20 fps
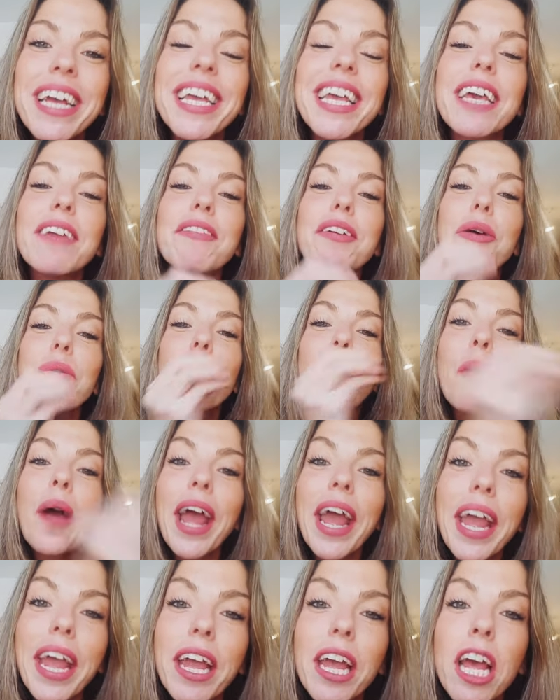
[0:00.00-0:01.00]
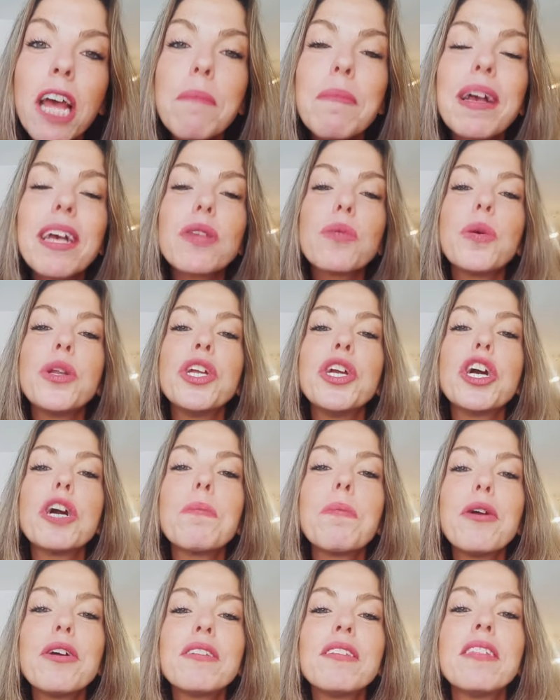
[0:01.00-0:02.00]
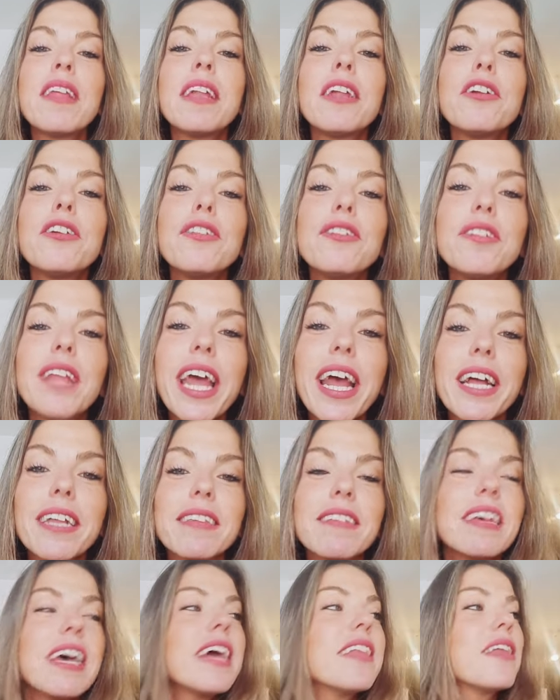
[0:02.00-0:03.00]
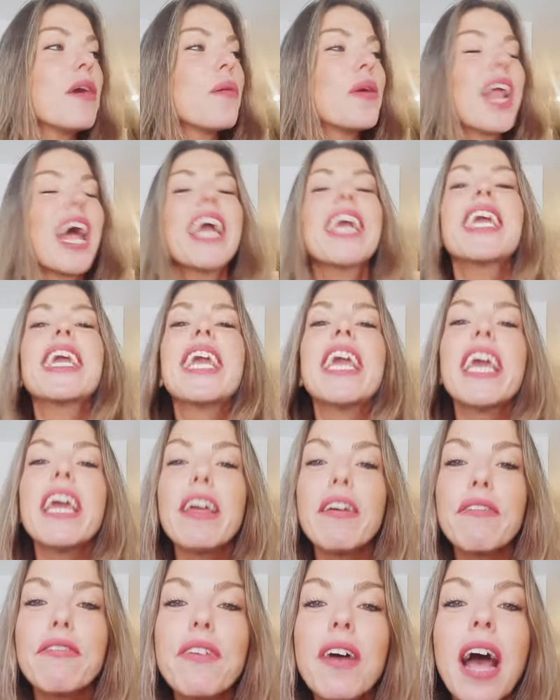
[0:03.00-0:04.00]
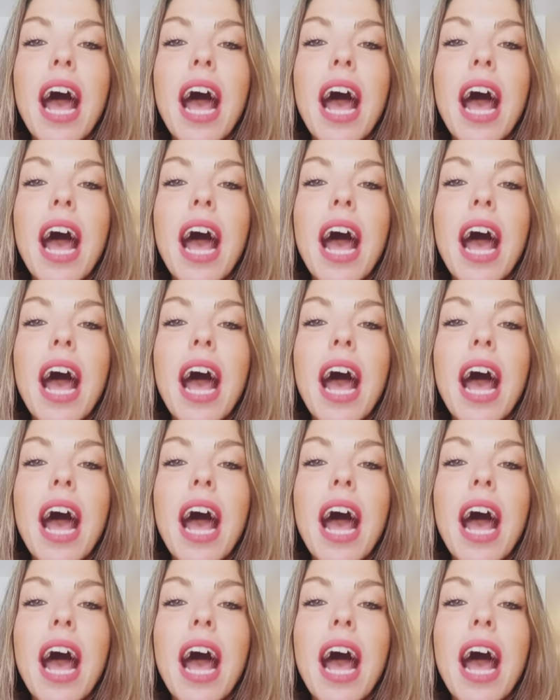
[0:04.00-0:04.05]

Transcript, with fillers: give it away. Because when you're a person that understands that when I give,